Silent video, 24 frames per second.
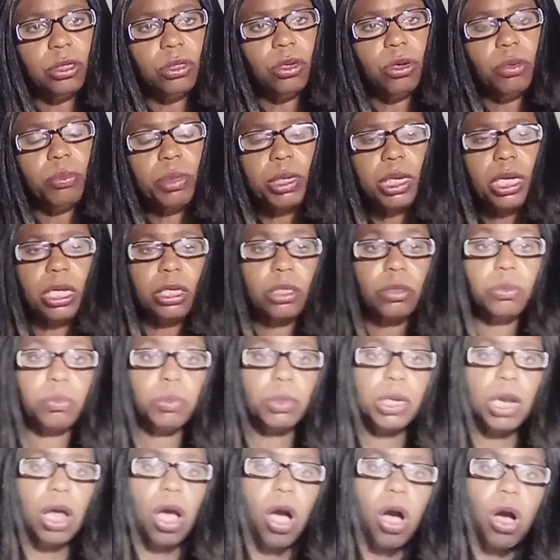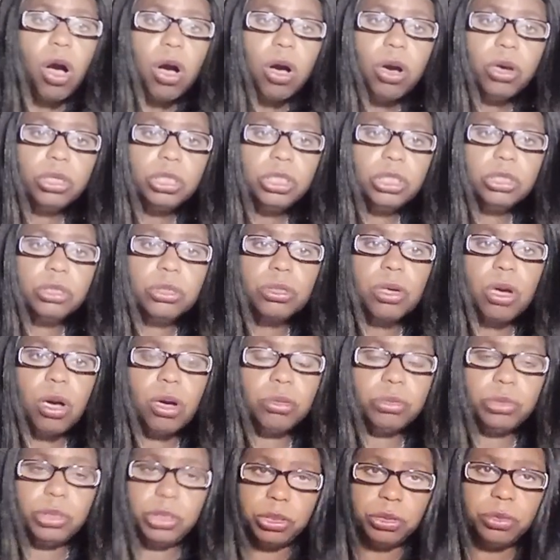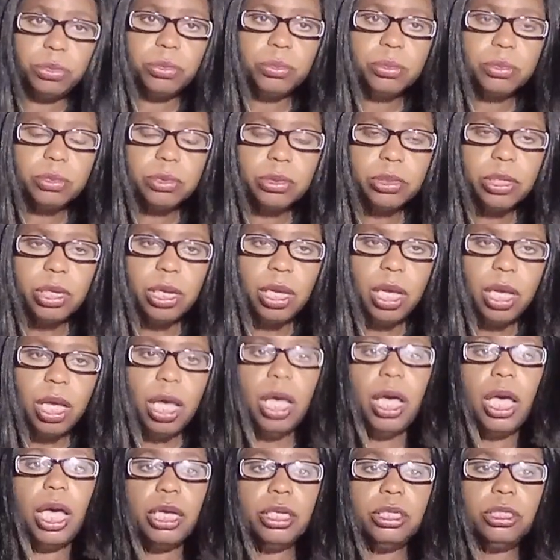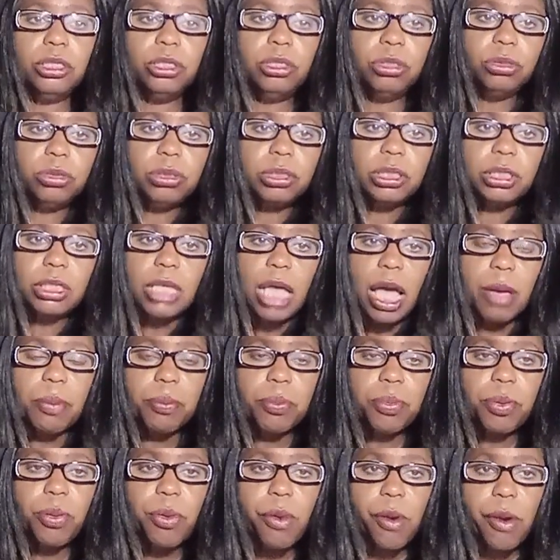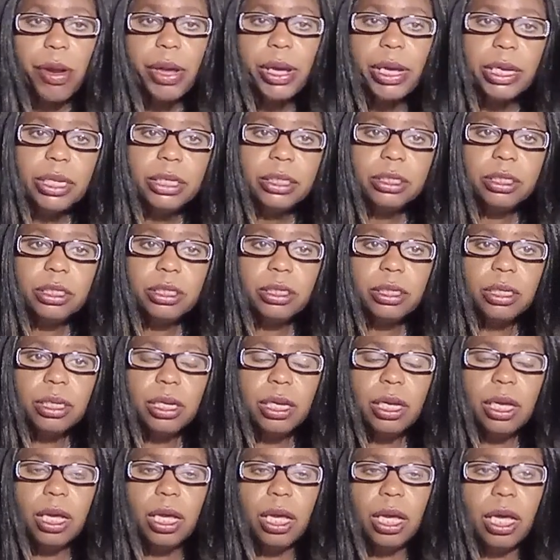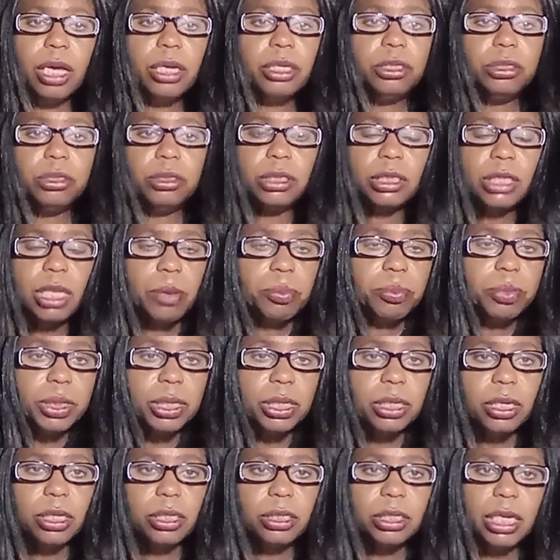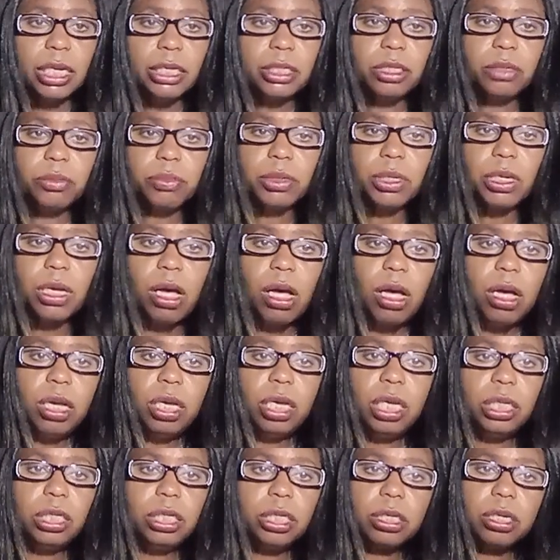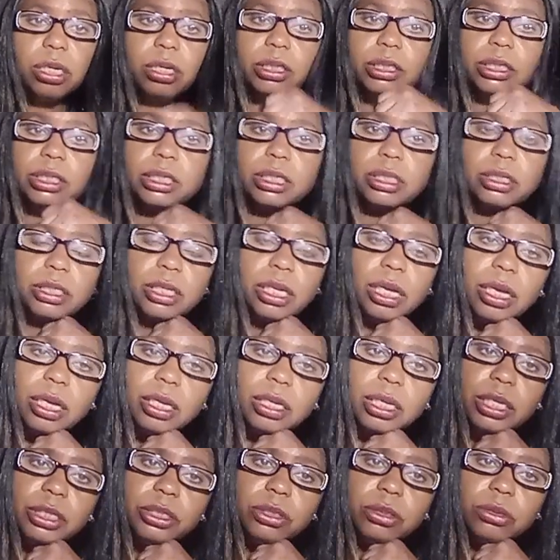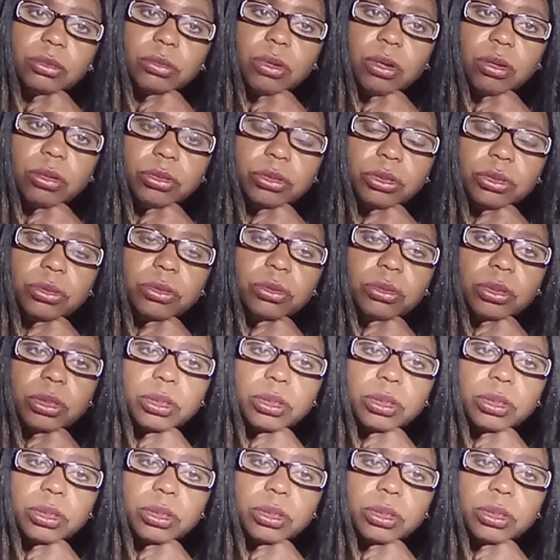Because when all you go through and you stop praying and you stop being connected with God, He ain't gonna sit there and let you go through